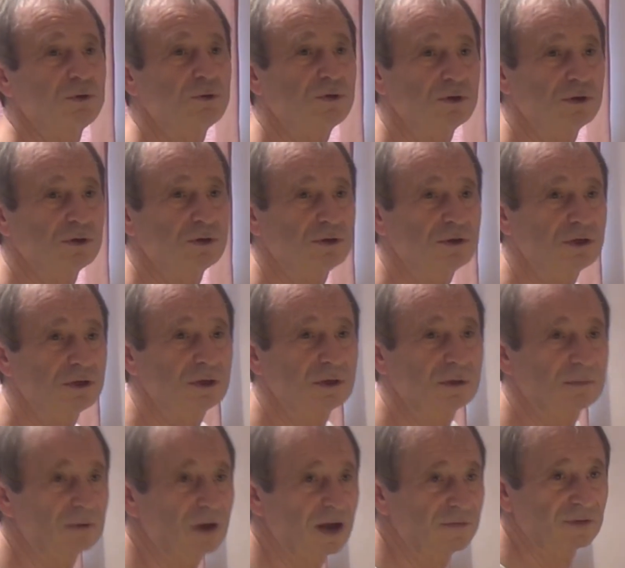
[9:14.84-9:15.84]
you could
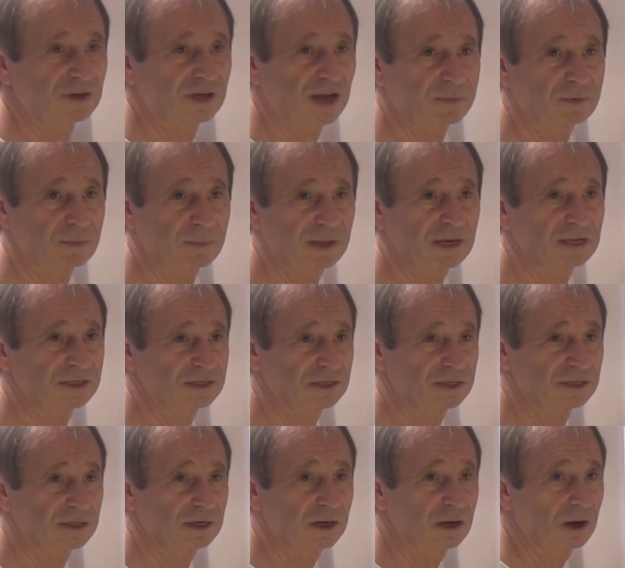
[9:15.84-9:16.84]
have the
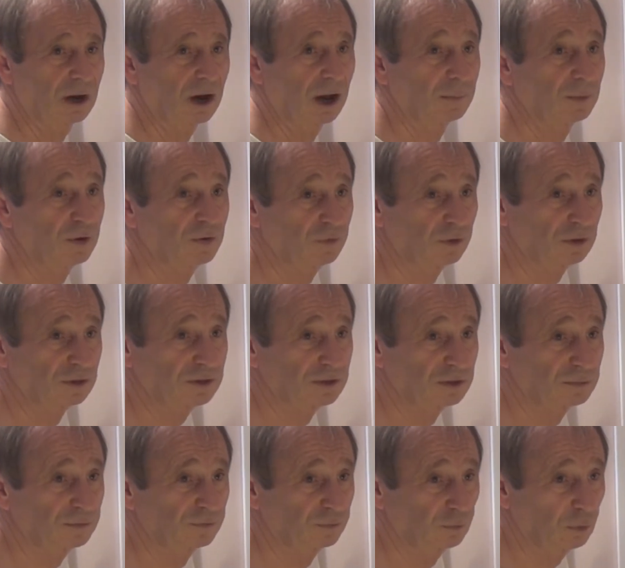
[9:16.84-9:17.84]
capability and move on
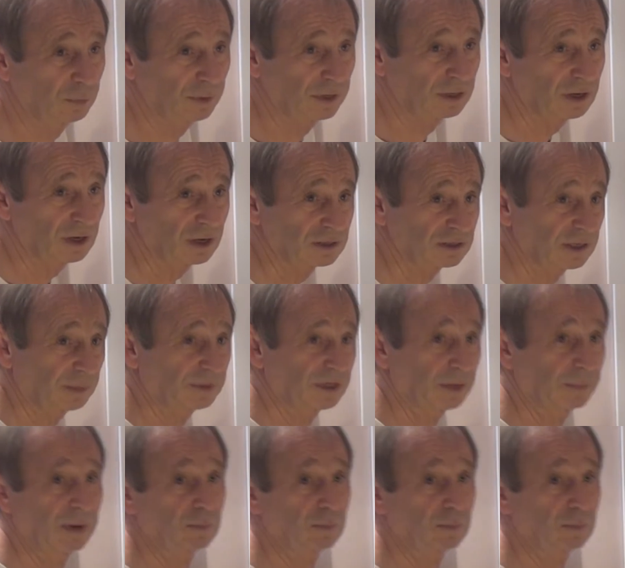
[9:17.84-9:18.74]
to performing something a